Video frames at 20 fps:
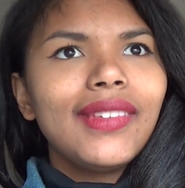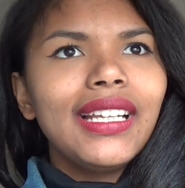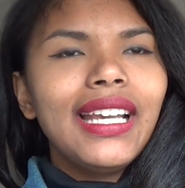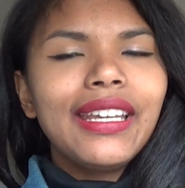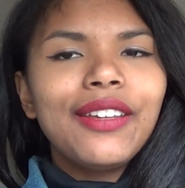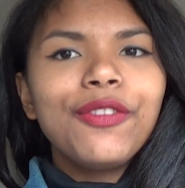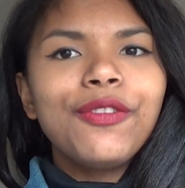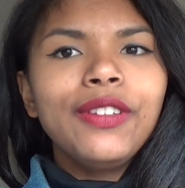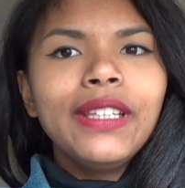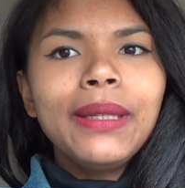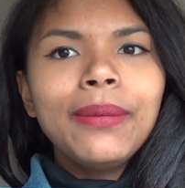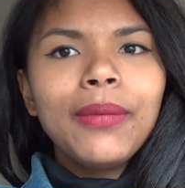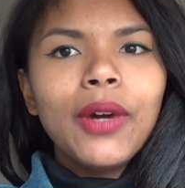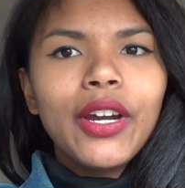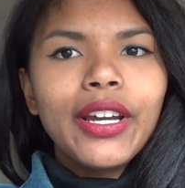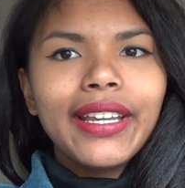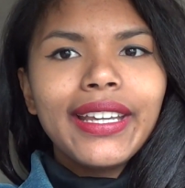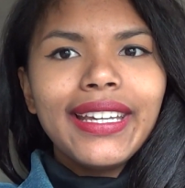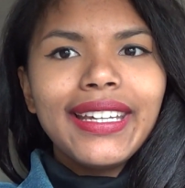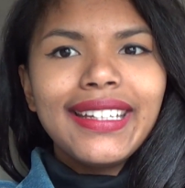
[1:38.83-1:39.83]
like flea
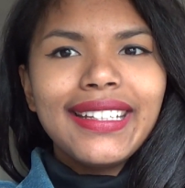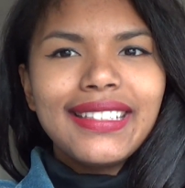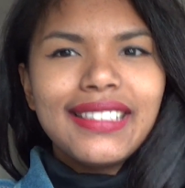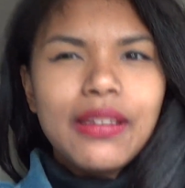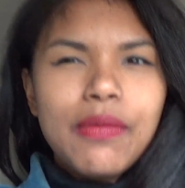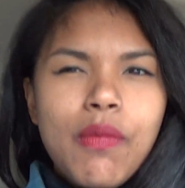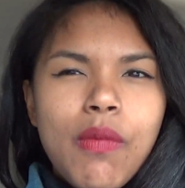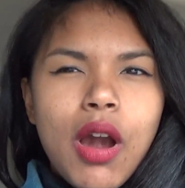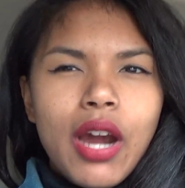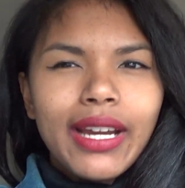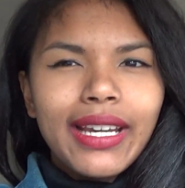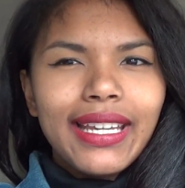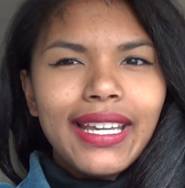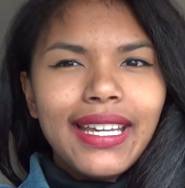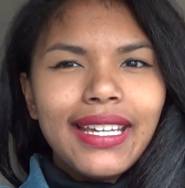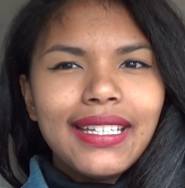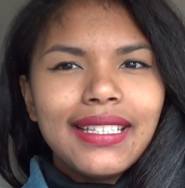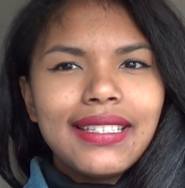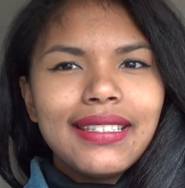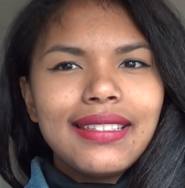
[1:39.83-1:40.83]
markets and
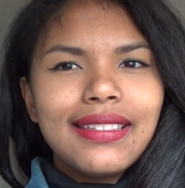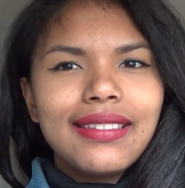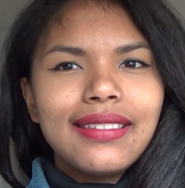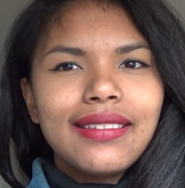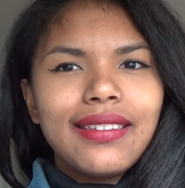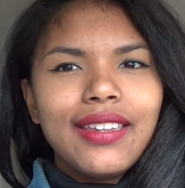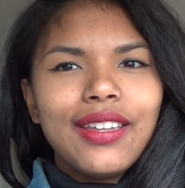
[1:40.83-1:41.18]
markets.